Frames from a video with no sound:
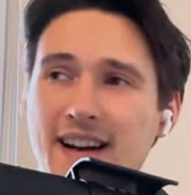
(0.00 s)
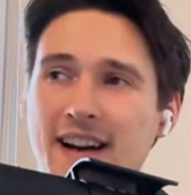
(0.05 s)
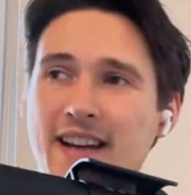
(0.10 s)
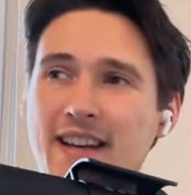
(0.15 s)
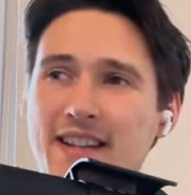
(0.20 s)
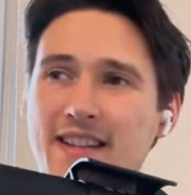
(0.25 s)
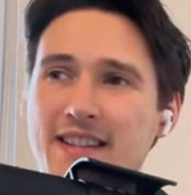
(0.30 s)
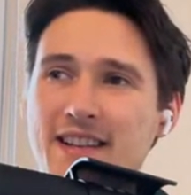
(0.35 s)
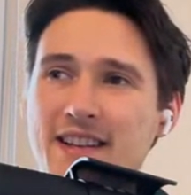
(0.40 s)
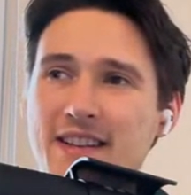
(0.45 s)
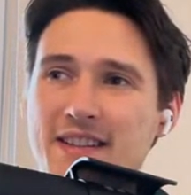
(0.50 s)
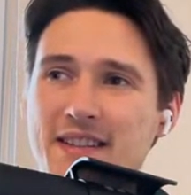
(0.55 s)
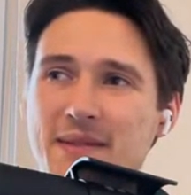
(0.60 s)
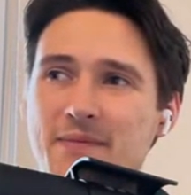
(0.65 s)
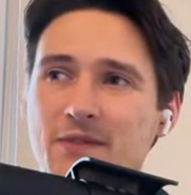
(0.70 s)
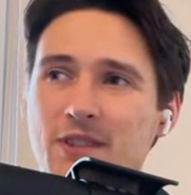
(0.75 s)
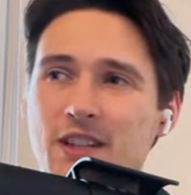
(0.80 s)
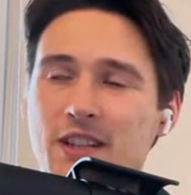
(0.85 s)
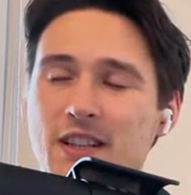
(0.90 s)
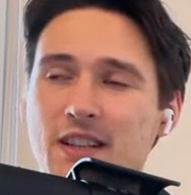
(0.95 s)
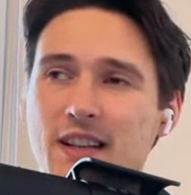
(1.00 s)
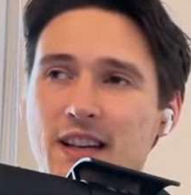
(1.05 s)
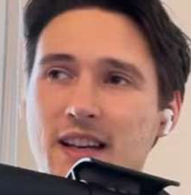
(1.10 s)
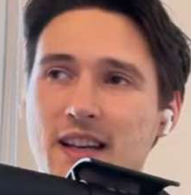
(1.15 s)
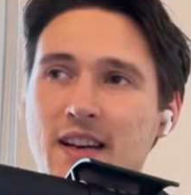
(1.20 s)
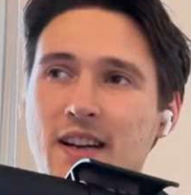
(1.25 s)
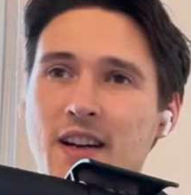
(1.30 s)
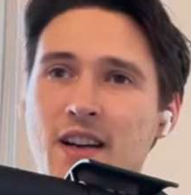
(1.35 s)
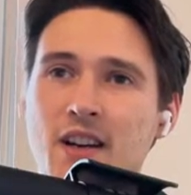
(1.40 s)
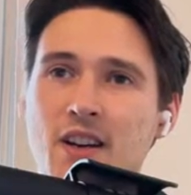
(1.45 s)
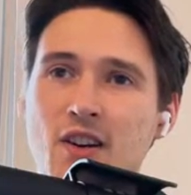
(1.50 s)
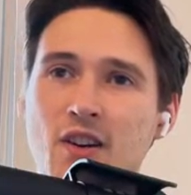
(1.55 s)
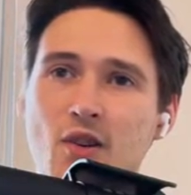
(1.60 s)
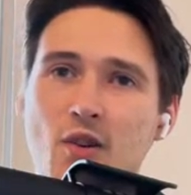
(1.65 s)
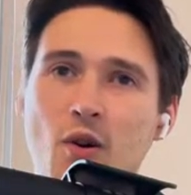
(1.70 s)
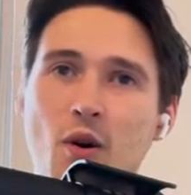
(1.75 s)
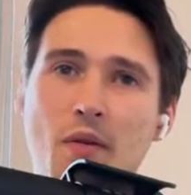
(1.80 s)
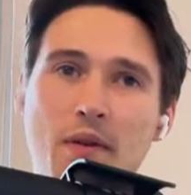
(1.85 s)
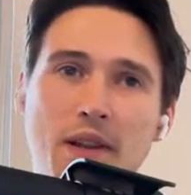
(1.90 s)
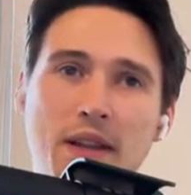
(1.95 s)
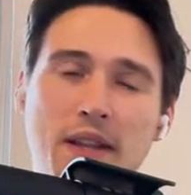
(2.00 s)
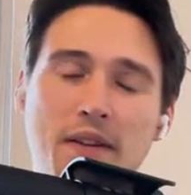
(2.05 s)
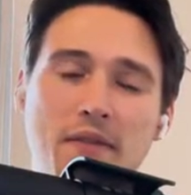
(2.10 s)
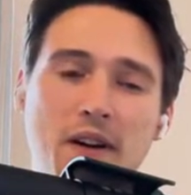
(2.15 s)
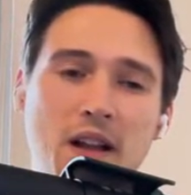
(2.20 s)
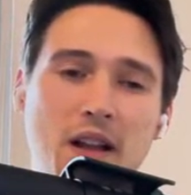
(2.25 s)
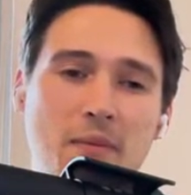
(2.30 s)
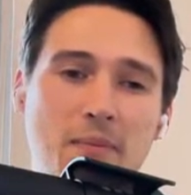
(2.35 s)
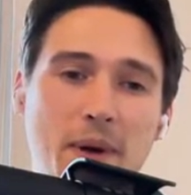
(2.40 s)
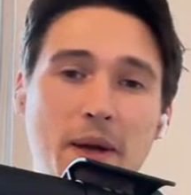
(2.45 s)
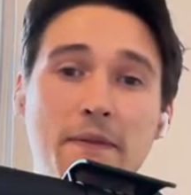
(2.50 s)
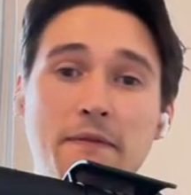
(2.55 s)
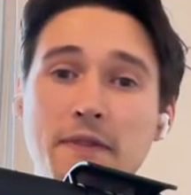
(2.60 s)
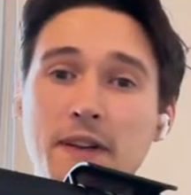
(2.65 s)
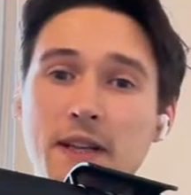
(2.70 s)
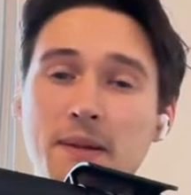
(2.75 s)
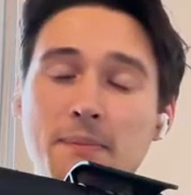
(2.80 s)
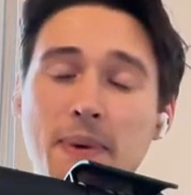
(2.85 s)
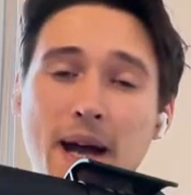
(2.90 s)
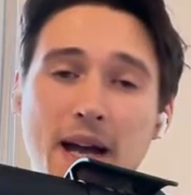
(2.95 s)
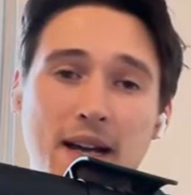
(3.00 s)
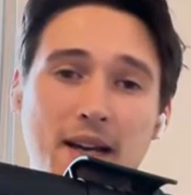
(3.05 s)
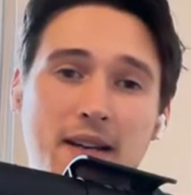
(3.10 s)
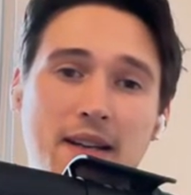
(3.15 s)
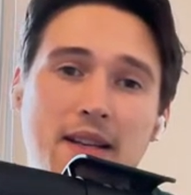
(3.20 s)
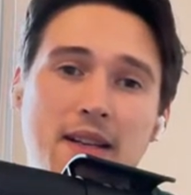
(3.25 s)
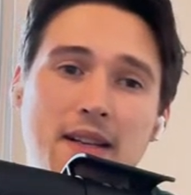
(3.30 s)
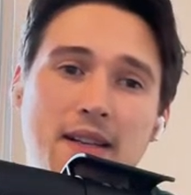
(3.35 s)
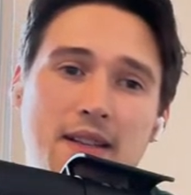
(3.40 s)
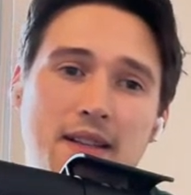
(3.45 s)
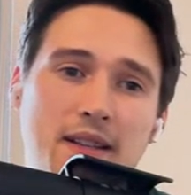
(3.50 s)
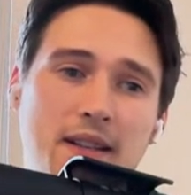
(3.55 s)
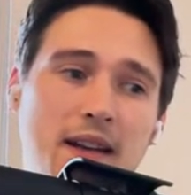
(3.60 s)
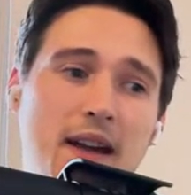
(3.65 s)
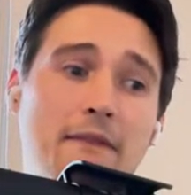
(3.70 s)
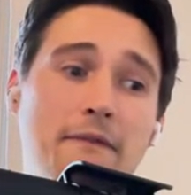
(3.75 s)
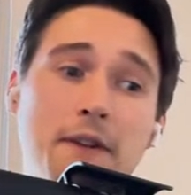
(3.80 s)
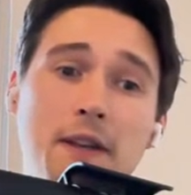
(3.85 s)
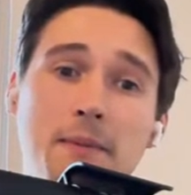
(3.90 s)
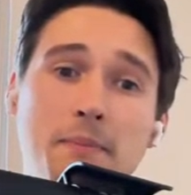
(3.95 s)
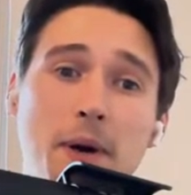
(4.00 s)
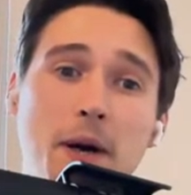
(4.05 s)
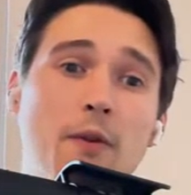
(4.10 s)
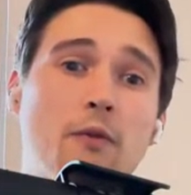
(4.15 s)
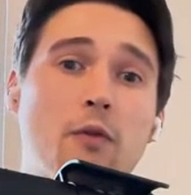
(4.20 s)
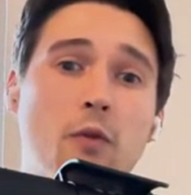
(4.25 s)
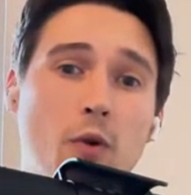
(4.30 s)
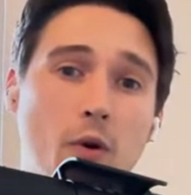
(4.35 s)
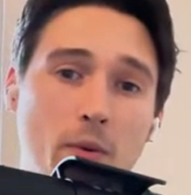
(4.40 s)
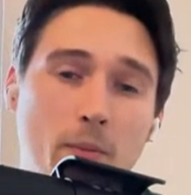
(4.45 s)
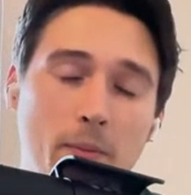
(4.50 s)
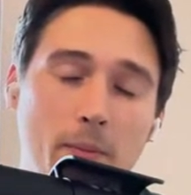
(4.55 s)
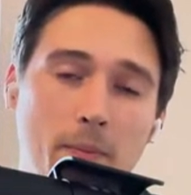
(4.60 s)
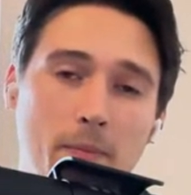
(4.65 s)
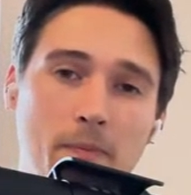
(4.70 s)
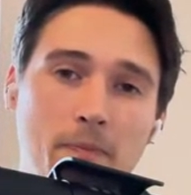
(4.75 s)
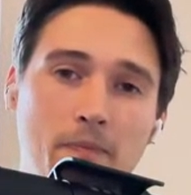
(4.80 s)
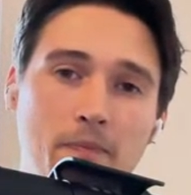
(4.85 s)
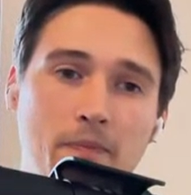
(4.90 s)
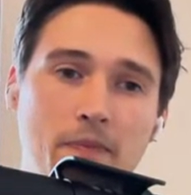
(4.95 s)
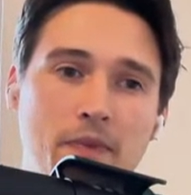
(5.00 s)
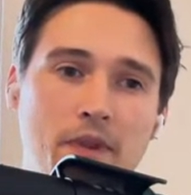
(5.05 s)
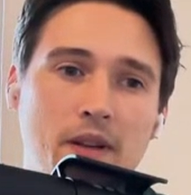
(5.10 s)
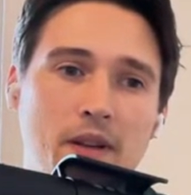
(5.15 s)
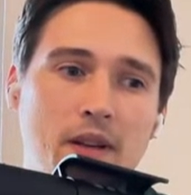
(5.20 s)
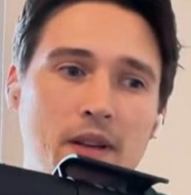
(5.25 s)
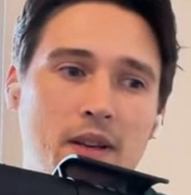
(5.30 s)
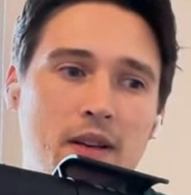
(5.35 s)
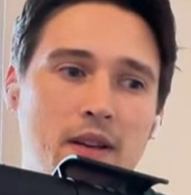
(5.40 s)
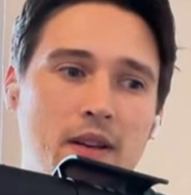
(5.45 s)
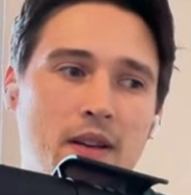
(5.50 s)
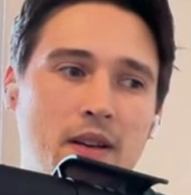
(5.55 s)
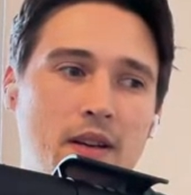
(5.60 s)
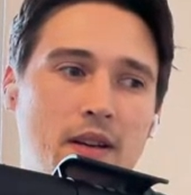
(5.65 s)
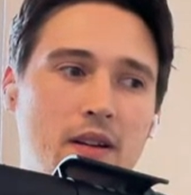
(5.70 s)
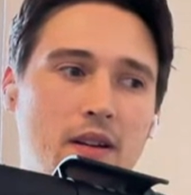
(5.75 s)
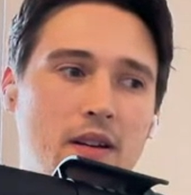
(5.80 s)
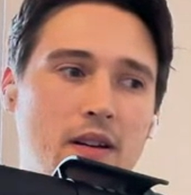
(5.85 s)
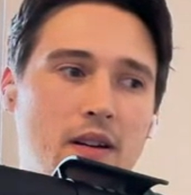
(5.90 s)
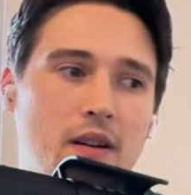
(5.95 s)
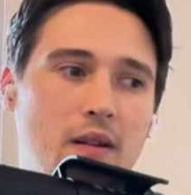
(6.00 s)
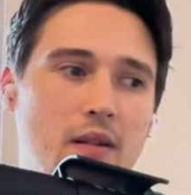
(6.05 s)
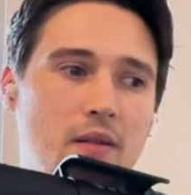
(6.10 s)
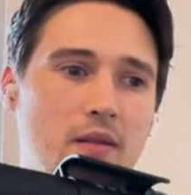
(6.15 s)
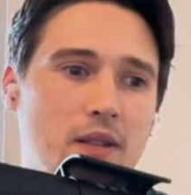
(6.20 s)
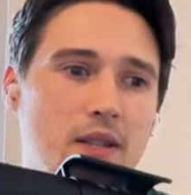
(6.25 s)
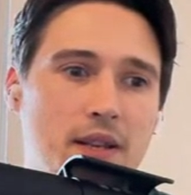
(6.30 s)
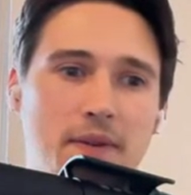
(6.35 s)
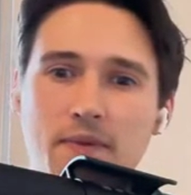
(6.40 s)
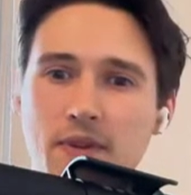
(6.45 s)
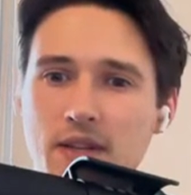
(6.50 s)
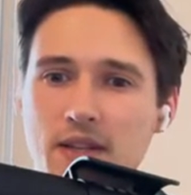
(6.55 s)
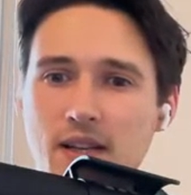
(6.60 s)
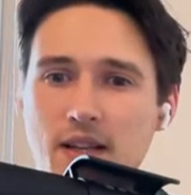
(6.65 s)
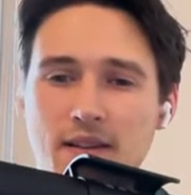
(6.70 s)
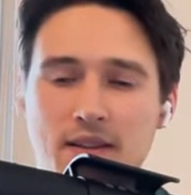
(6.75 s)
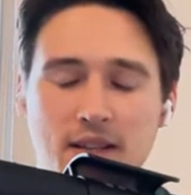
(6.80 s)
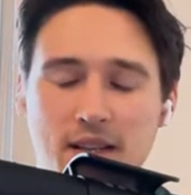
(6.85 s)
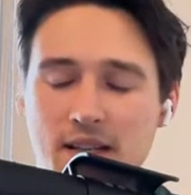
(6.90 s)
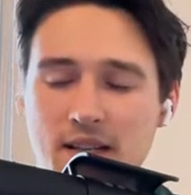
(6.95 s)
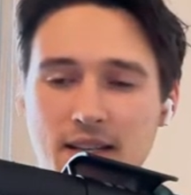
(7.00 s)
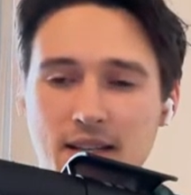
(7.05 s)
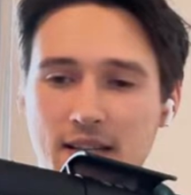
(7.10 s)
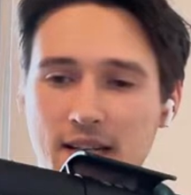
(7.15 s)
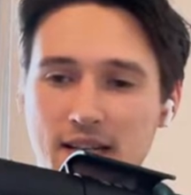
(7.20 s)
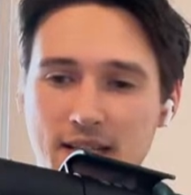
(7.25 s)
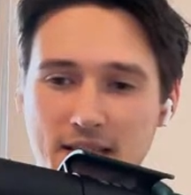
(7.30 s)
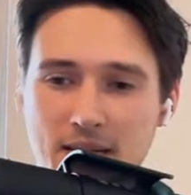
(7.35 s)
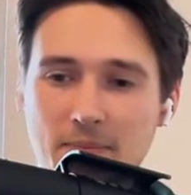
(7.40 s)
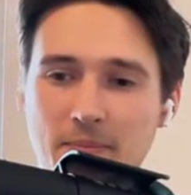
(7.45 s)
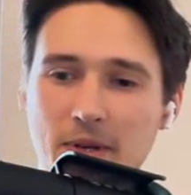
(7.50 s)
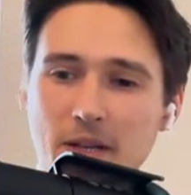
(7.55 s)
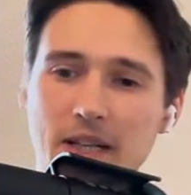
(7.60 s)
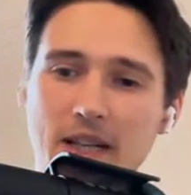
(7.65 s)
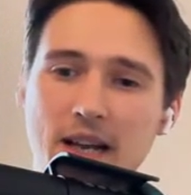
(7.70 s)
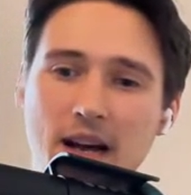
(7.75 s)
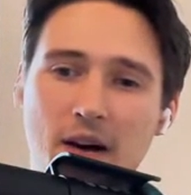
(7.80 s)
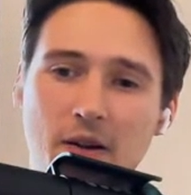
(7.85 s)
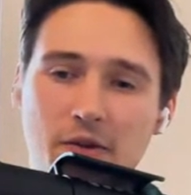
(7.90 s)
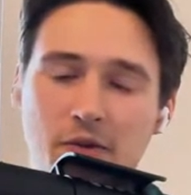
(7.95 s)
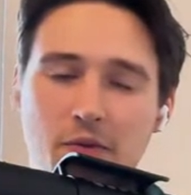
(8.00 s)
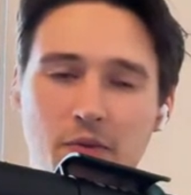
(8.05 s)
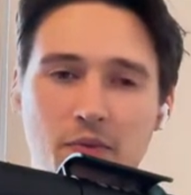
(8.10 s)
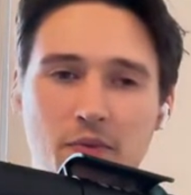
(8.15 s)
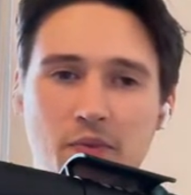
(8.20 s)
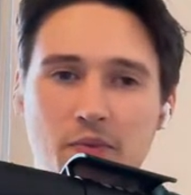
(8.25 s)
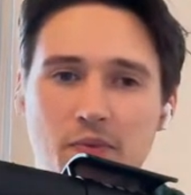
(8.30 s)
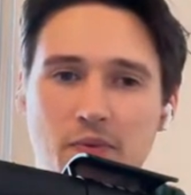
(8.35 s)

I tell something like go and develop a feedback a feedback form, uh, something that that is completely out of